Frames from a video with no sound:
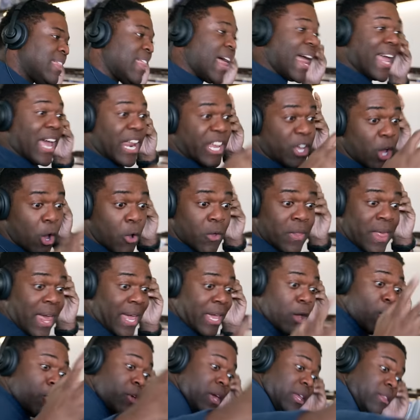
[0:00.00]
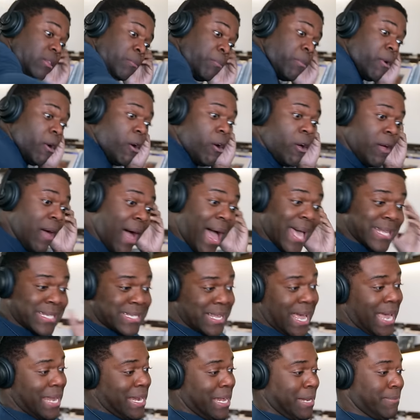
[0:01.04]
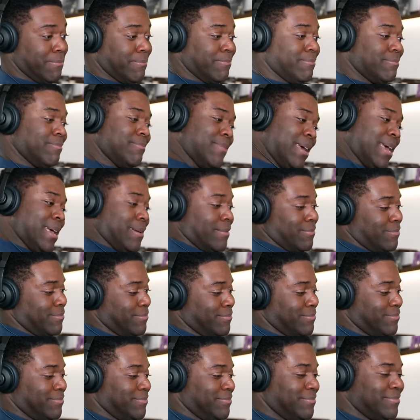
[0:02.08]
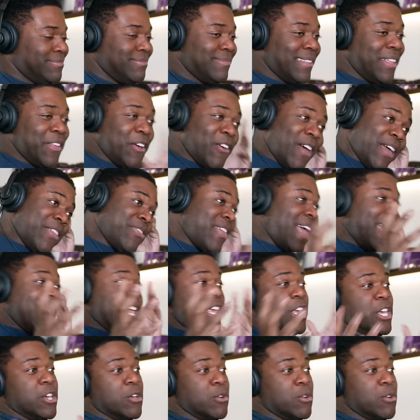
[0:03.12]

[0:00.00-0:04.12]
I gotta go, and I go get the ball. I sign it, like, and they're like, thank